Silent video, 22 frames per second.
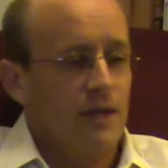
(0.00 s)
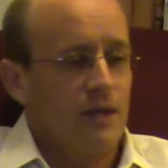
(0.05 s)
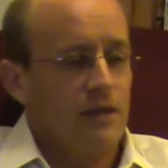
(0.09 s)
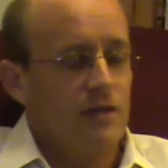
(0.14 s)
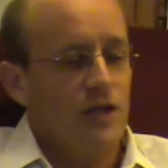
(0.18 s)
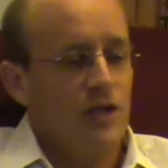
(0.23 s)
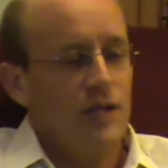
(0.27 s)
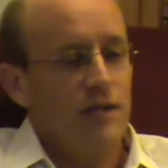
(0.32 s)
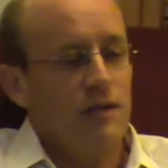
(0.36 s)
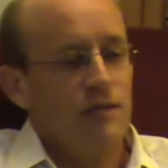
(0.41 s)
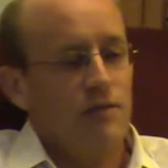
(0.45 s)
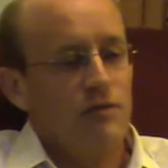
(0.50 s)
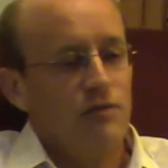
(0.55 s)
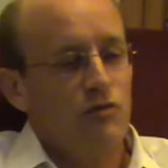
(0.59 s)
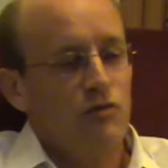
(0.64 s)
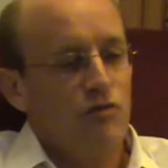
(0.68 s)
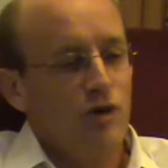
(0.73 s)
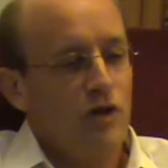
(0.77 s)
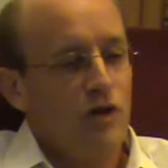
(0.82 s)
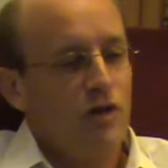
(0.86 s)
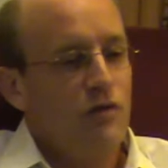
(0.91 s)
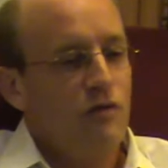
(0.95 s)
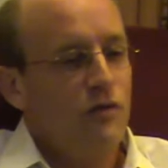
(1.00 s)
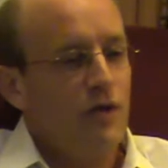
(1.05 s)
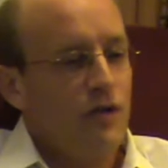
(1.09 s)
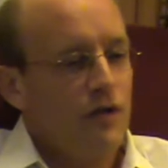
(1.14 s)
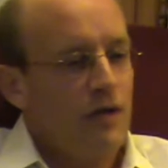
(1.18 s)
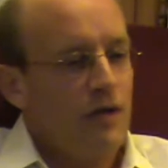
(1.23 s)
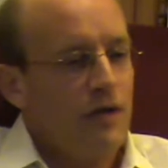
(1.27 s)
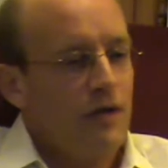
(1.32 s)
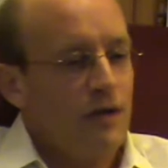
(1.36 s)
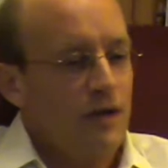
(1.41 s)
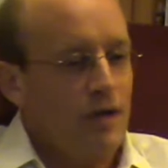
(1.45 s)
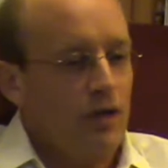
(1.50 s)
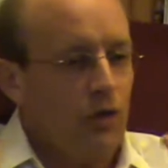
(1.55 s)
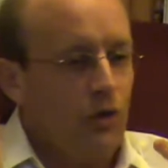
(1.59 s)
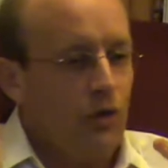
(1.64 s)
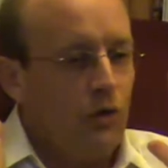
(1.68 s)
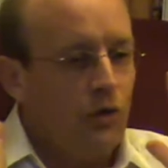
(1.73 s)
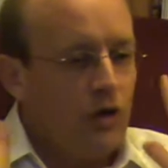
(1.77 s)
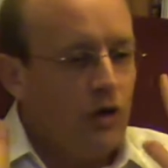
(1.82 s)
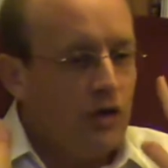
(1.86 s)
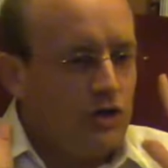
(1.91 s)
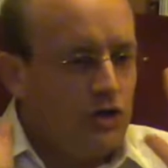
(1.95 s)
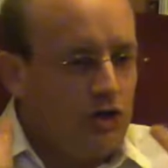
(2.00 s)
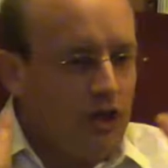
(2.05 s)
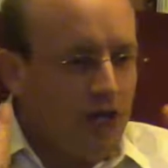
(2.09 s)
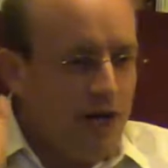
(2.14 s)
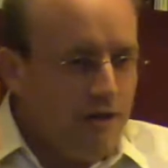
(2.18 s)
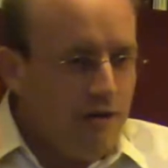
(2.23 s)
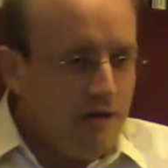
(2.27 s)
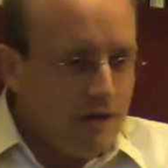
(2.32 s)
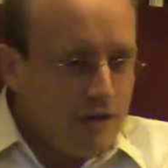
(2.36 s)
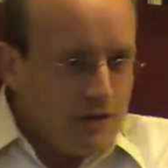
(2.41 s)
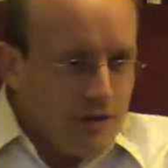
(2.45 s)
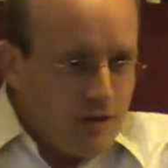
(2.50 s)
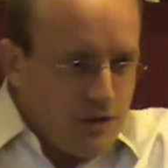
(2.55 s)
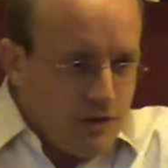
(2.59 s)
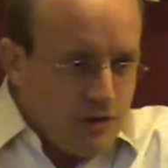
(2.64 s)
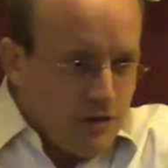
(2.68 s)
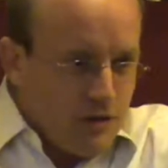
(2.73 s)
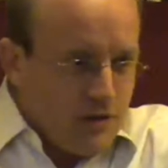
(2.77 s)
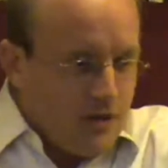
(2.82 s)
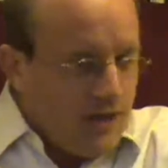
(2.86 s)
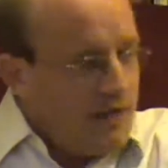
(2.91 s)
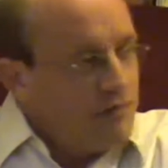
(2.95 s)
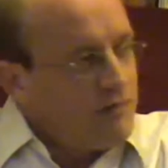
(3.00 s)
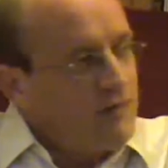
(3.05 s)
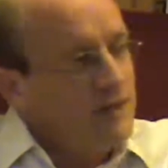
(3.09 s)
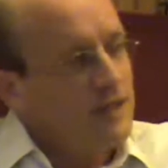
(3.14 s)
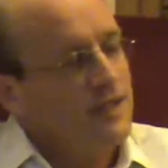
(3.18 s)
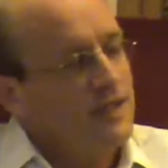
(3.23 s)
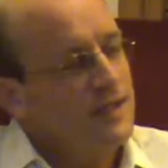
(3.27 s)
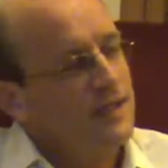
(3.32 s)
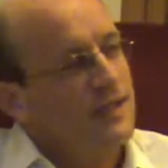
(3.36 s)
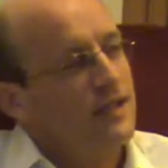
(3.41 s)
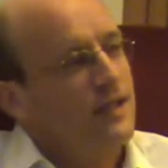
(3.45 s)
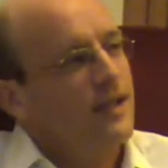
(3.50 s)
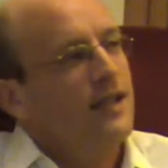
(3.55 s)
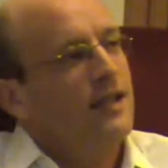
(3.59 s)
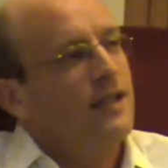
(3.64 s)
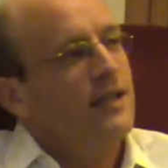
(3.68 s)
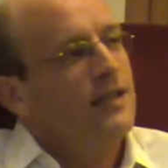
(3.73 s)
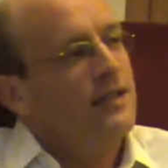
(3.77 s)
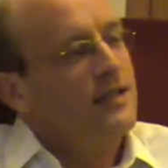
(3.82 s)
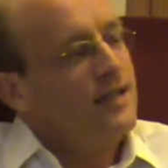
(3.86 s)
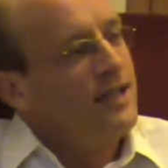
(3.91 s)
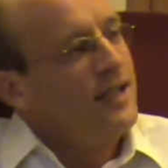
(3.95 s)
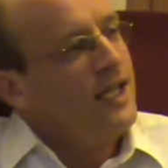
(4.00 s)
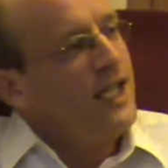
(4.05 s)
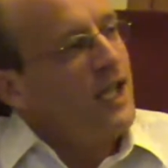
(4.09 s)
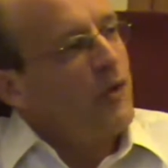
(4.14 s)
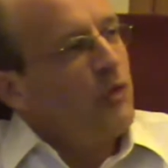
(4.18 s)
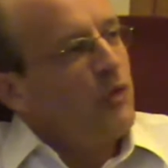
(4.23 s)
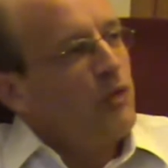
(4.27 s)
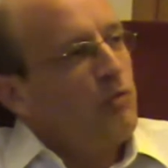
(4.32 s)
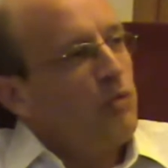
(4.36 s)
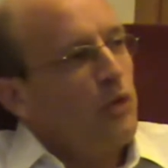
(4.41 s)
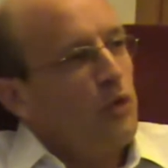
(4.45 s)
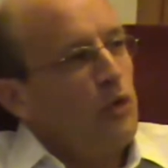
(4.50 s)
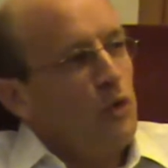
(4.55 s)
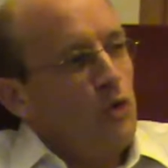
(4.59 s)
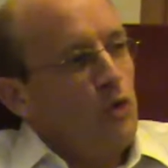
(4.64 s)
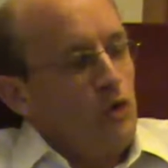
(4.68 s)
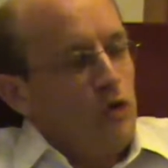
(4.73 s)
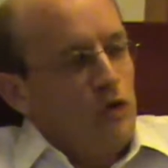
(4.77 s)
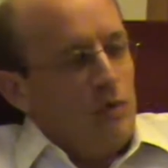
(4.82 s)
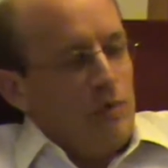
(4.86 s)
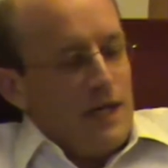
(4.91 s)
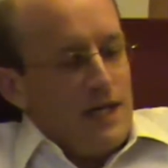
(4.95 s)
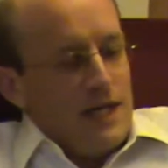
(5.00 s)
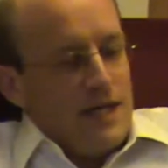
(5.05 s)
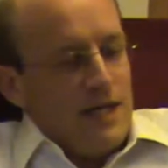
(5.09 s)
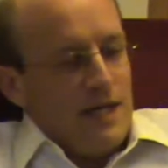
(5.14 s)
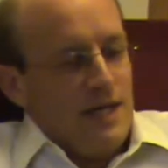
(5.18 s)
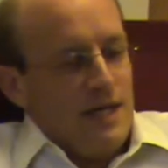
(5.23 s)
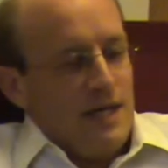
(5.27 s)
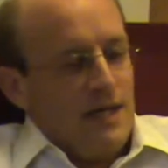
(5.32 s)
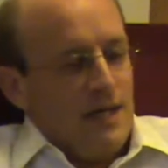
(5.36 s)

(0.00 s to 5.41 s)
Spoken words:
She drove her lunar chariot across the heavens, and it was pulled by